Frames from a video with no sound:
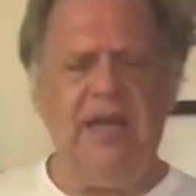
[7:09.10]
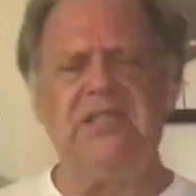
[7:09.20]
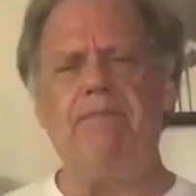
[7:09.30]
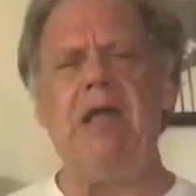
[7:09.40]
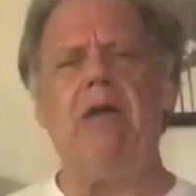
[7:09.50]

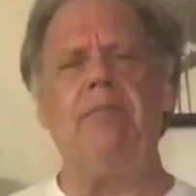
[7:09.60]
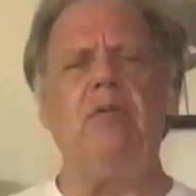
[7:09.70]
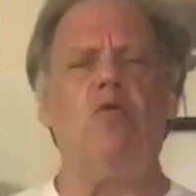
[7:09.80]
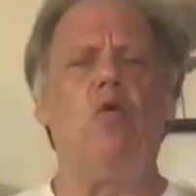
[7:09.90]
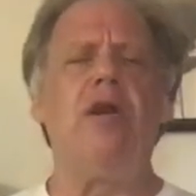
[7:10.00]
except now
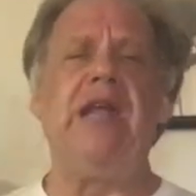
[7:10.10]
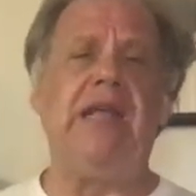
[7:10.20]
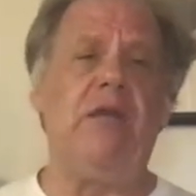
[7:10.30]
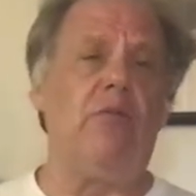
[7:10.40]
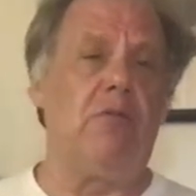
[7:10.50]
I'm
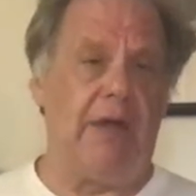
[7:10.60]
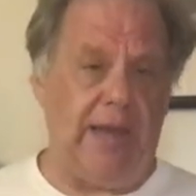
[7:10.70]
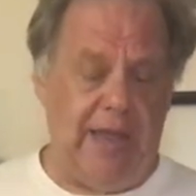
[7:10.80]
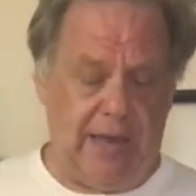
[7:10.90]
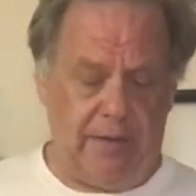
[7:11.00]
coordinating it with the
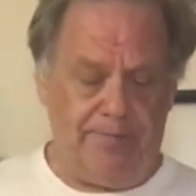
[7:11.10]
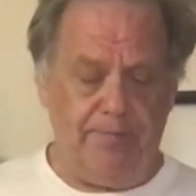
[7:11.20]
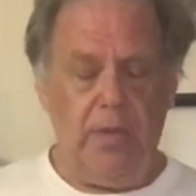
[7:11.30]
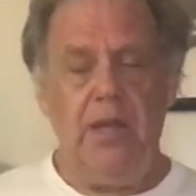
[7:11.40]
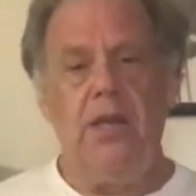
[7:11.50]
right hand.
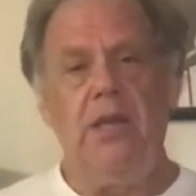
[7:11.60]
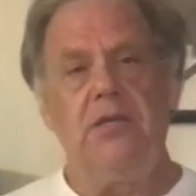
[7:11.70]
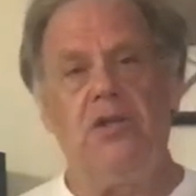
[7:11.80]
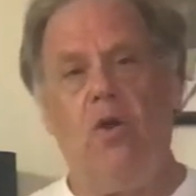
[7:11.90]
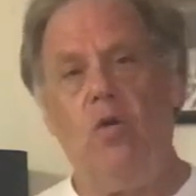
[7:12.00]

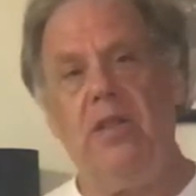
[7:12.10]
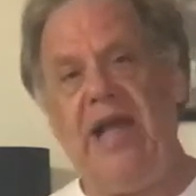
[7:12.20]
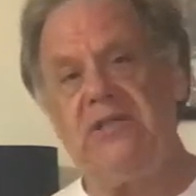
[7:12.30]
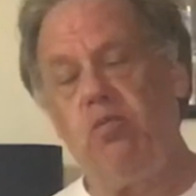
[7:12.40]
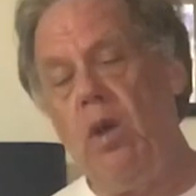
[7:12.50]
So
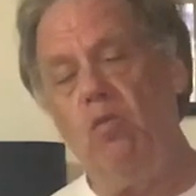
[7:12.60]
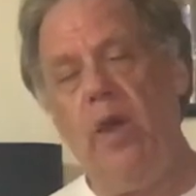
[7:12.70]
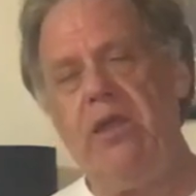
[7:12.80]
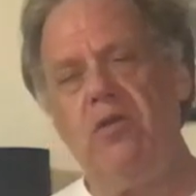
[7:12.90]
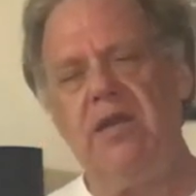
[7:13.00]
that's one
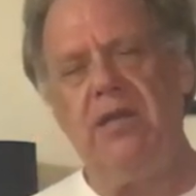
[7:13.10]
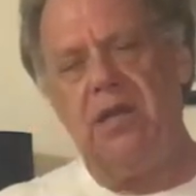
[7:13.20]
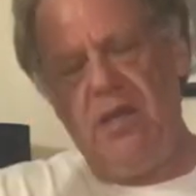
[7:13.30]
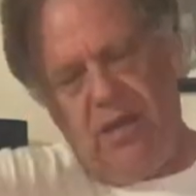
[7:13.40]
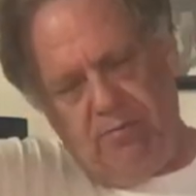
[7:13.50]
way you
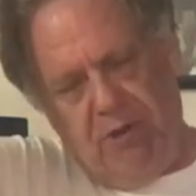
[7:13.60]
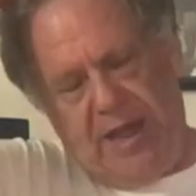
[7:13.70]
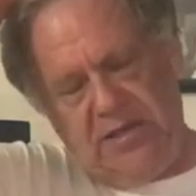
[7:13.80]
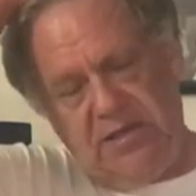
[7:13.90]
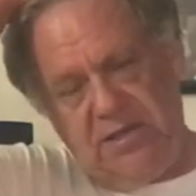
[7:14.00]
can
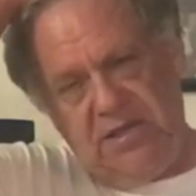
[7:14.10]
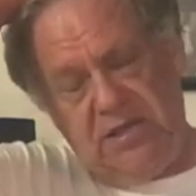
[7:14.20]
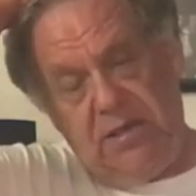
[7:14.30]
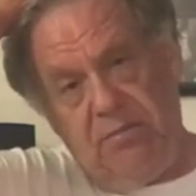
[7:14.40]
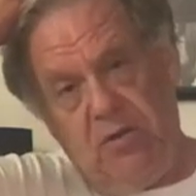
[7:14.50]
practice the
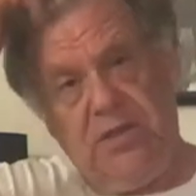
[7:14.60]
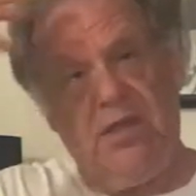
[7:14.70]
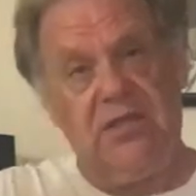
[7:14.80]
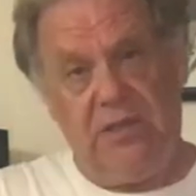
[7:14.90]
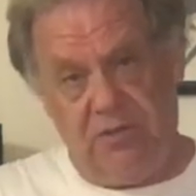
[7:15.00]
system using
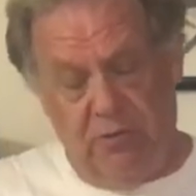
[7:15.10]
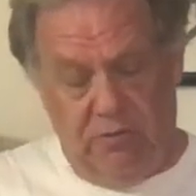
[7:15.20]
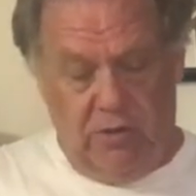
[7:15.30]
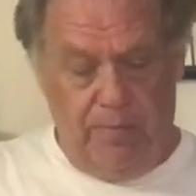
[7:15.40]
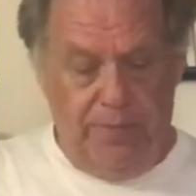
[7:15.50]
the single
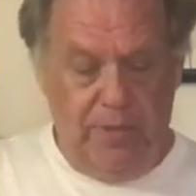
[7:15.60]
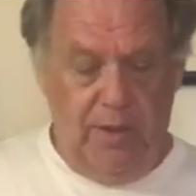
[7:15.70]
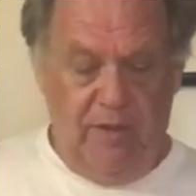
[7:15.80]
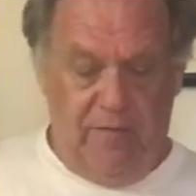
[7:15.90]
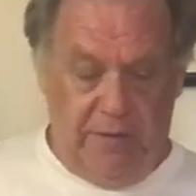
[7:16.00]
stroke roll.
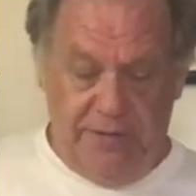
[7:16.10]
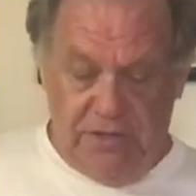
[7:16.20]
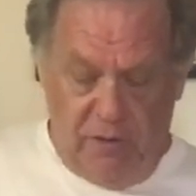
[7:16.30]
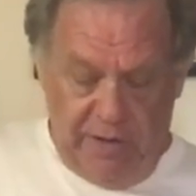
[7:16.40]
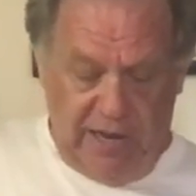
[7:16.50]
Very
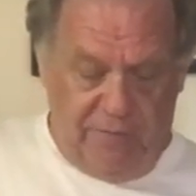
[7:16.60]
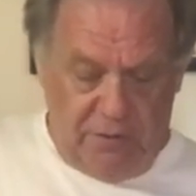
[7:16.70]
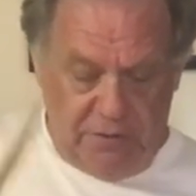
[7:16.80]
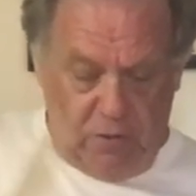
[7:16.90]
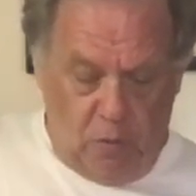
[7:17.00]
slowly at
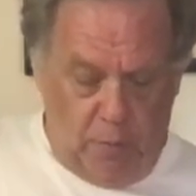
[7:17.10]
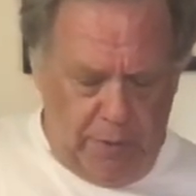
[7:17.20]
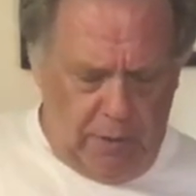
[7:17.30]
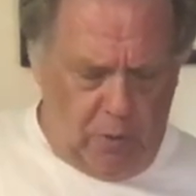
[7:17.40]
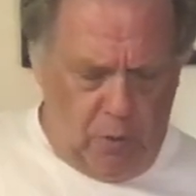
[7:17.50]
first.
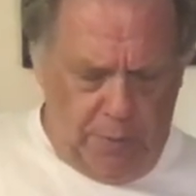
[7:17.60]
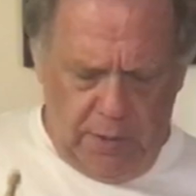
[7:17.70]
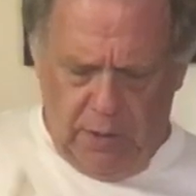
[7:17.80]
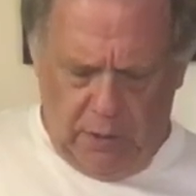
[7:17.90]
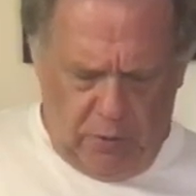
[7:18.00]
Open,
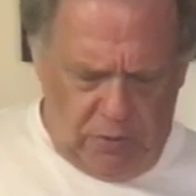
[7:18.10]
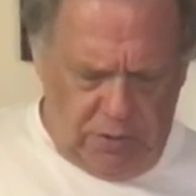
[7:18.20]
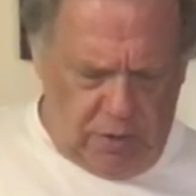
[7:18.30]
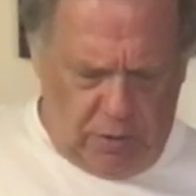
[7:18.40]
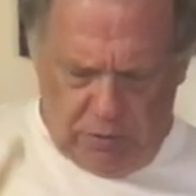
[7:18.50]
open, close,
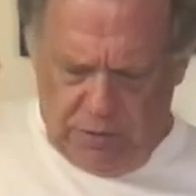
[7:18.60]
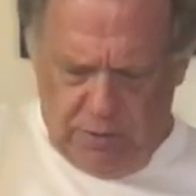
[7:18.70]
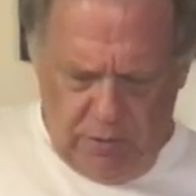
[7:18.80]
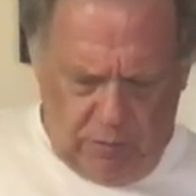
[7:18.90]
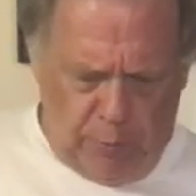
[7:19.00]
close.
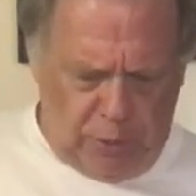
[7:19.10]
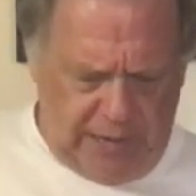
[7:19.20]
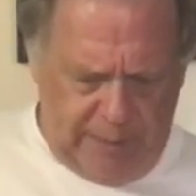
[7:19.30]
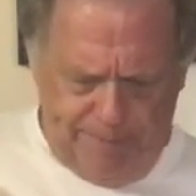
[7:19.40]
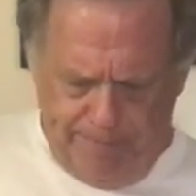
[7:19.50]
One more
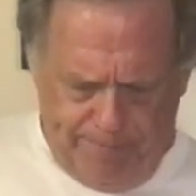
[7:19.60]
time.